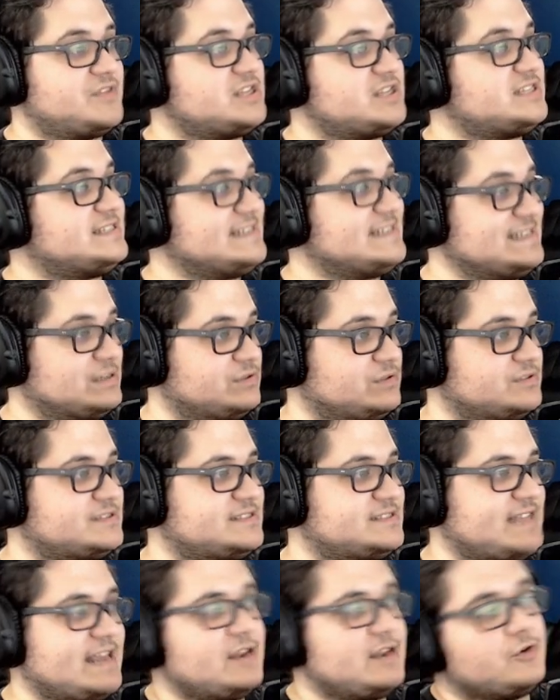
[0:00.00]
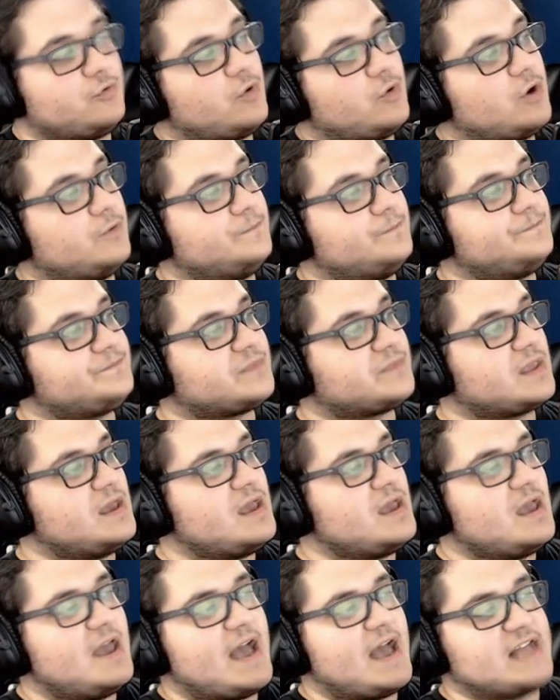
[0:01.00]
deal, stating, quote,
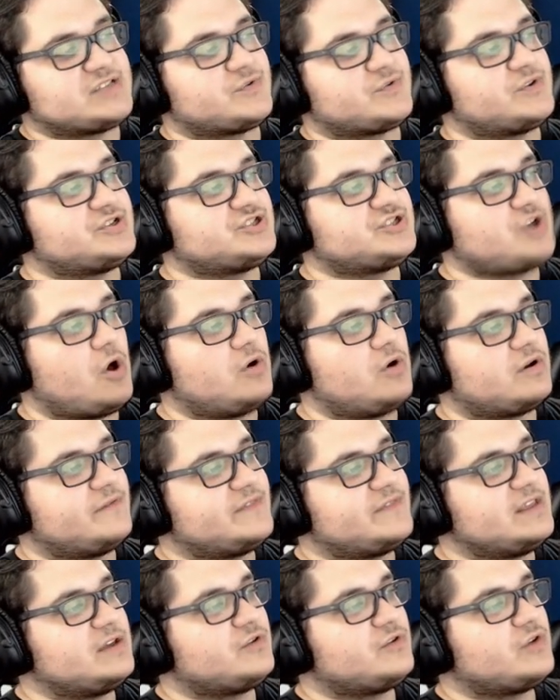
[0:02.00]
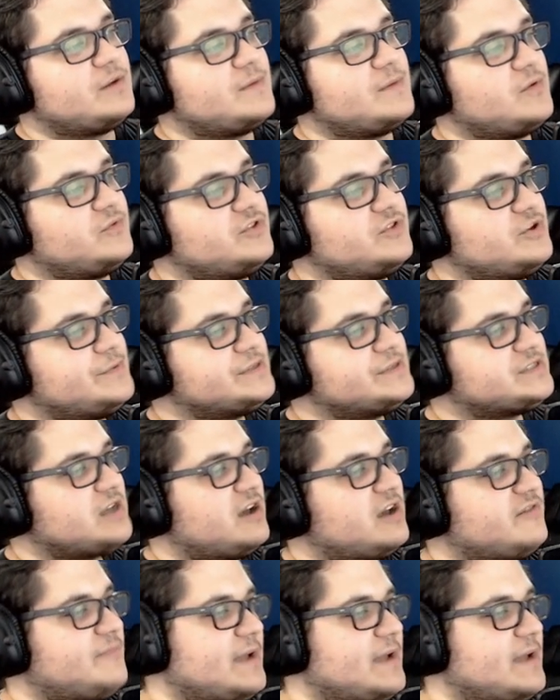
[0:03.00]
"As a result of the agreement with Ubisoft,